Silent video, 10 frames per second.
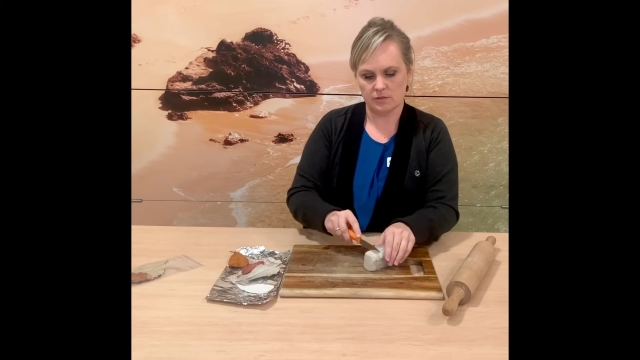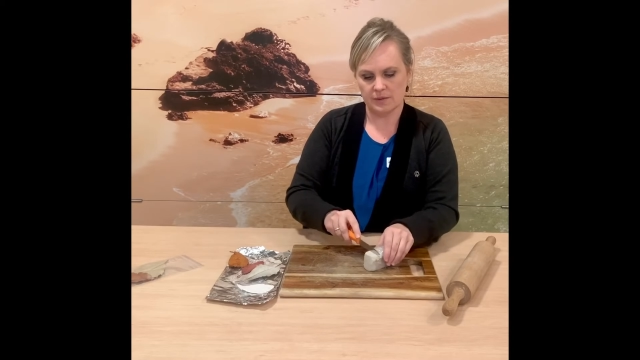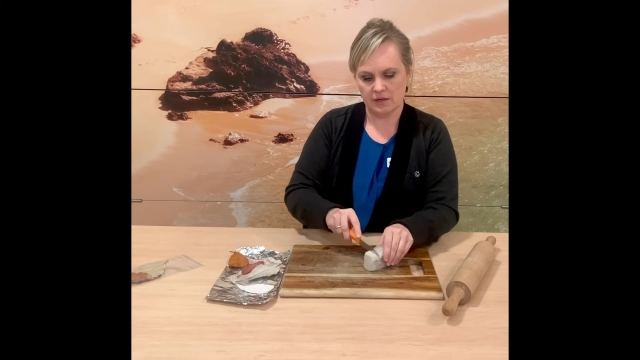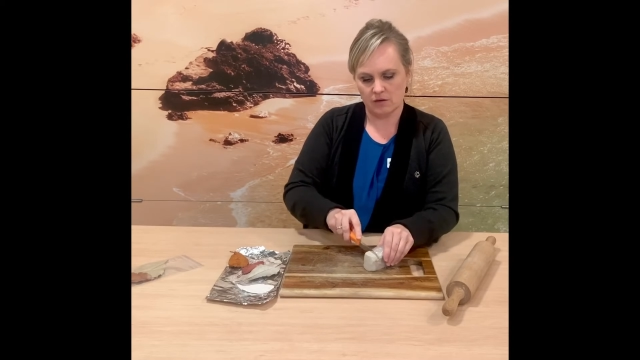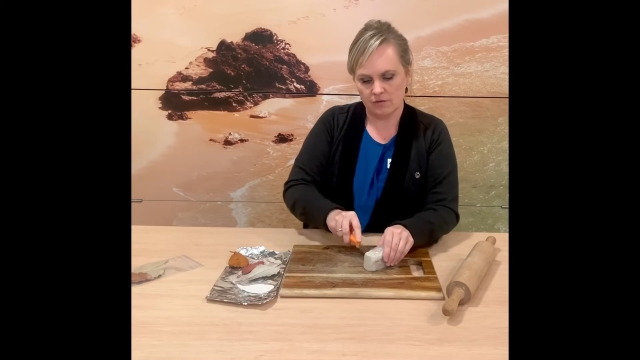
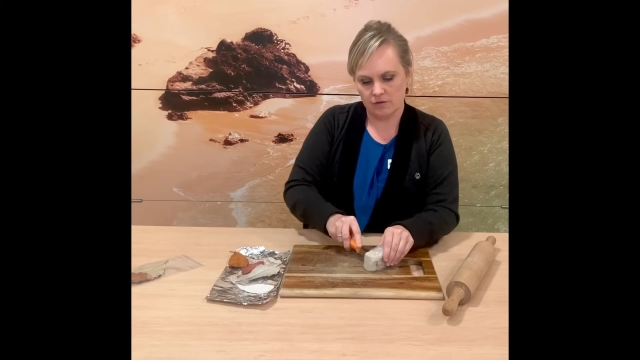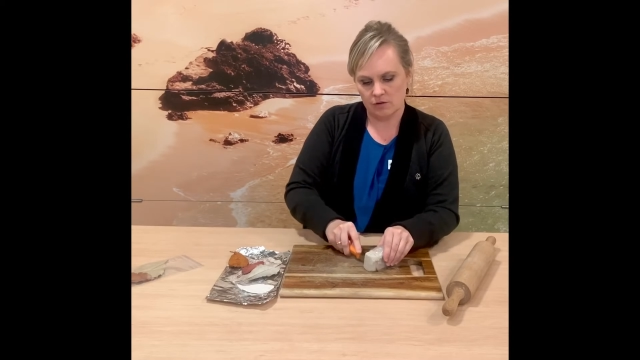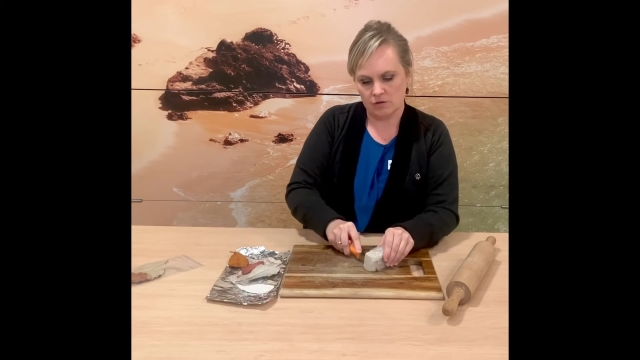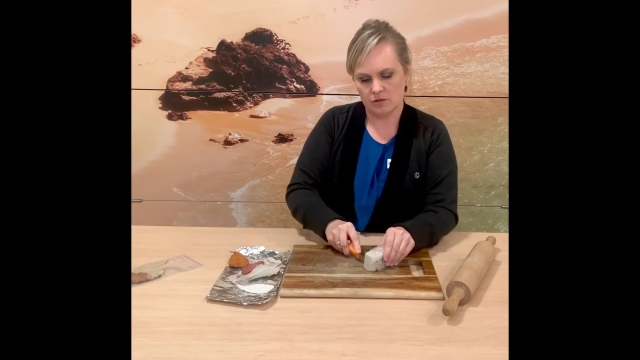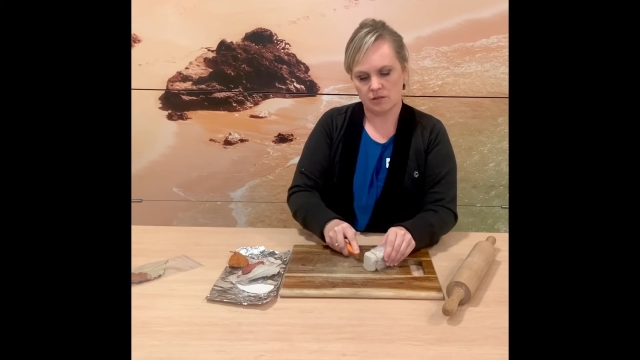bit of
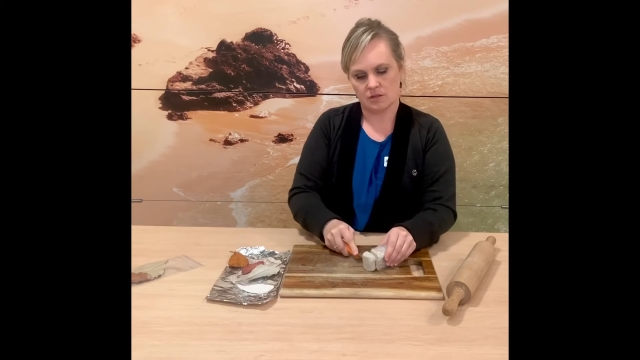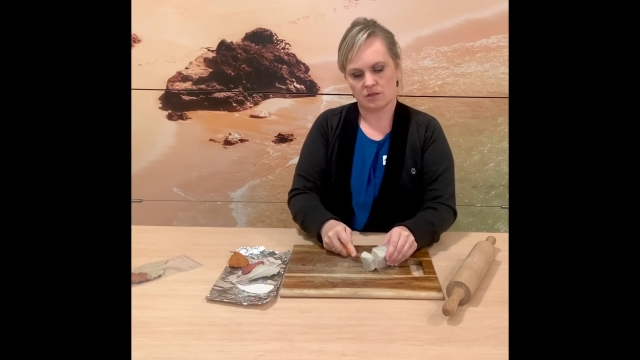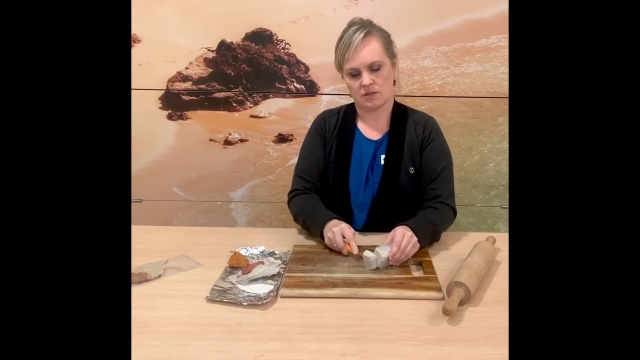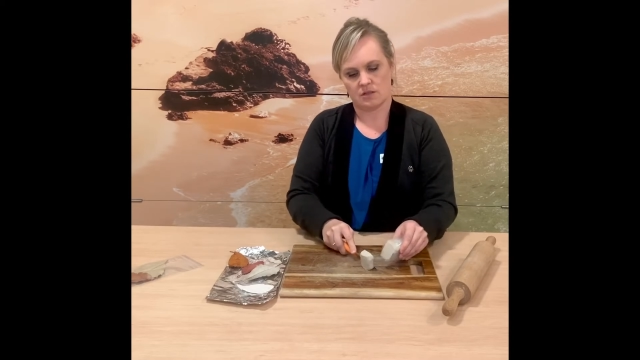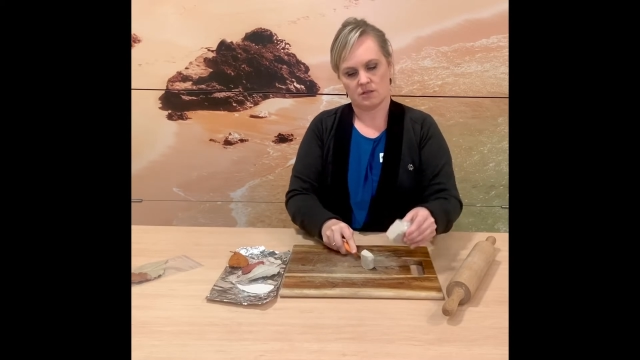your
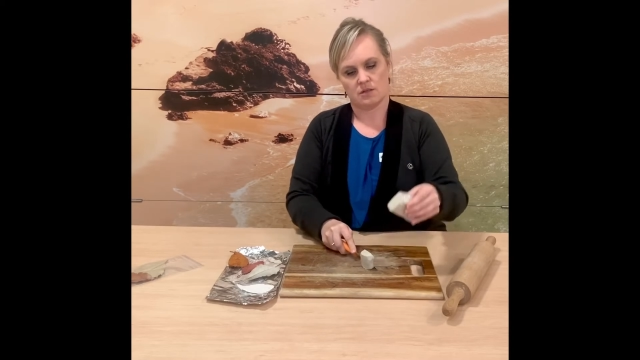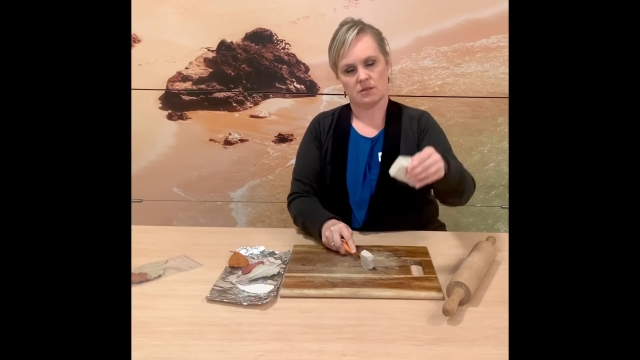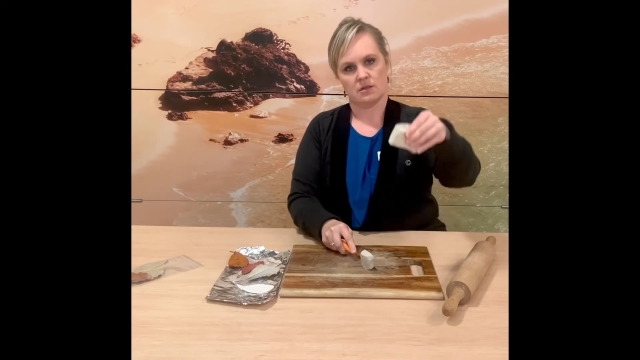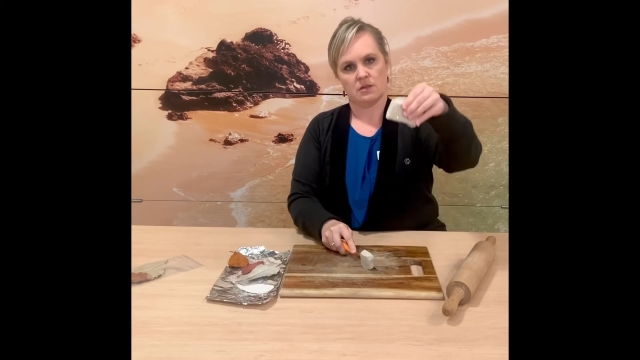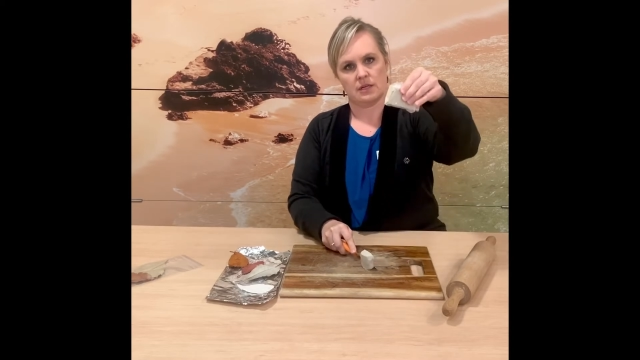
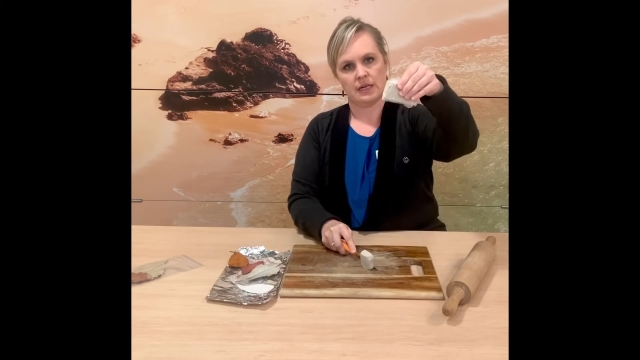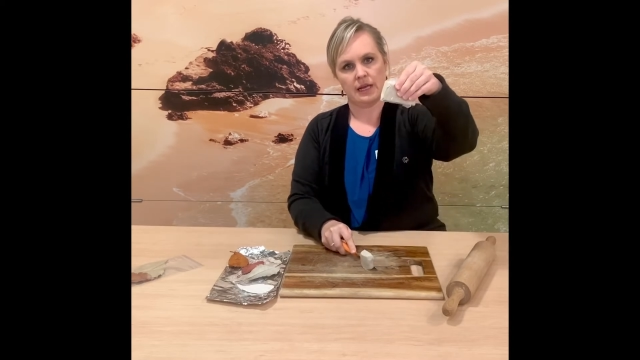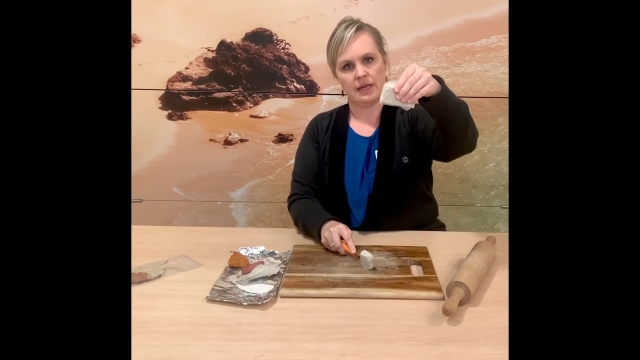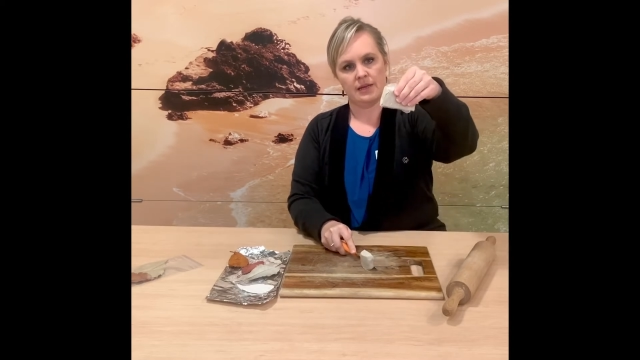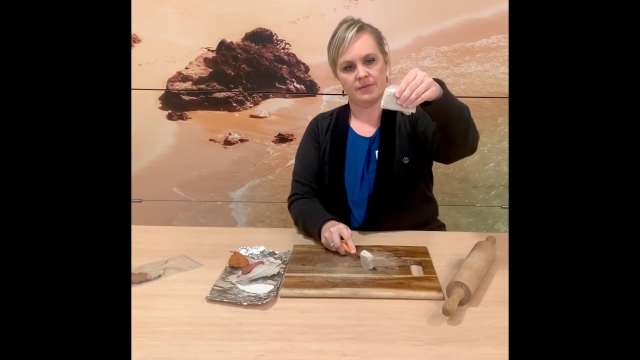clay.